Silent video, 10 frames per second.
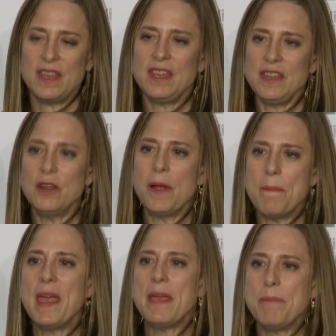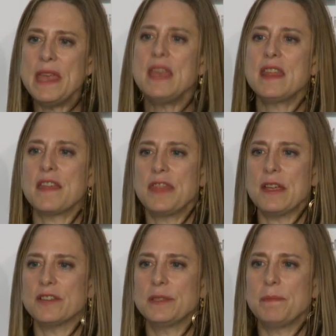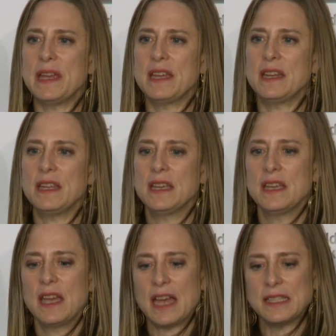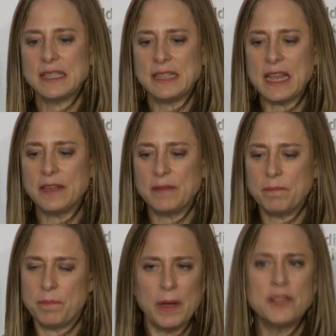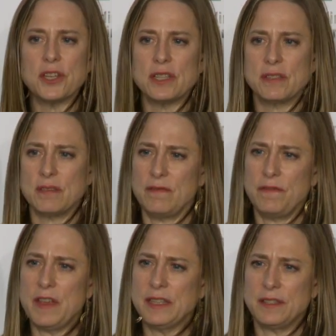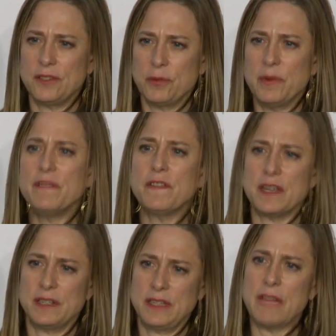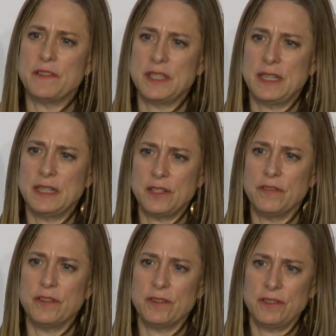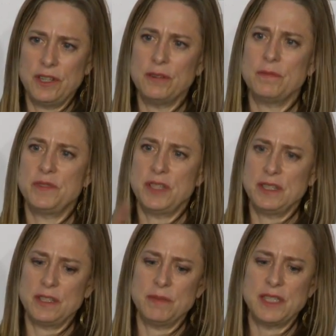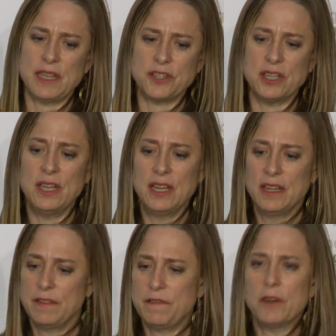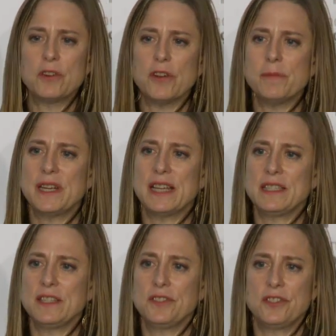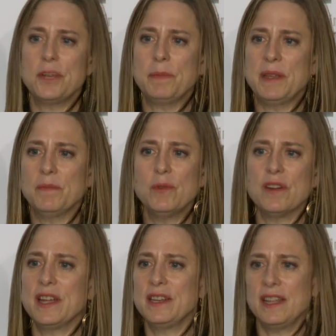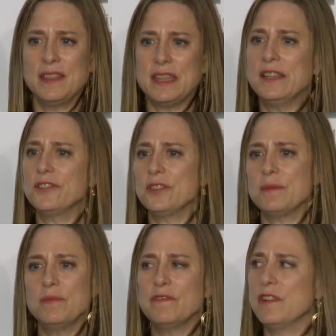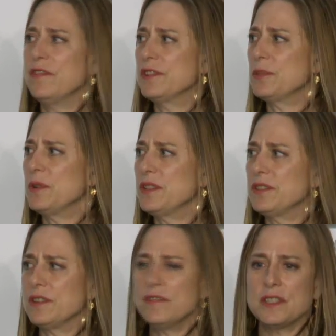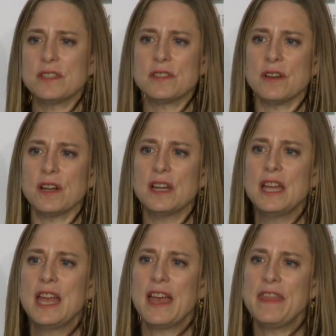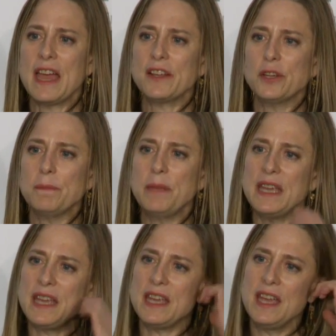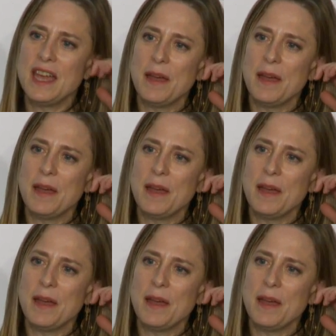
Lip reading: you know, it may be that there's been, as state budgets faced terrific deficits over, you know, since the recession, the federal government has to chip in more and things just move over to where the services are. And that could be,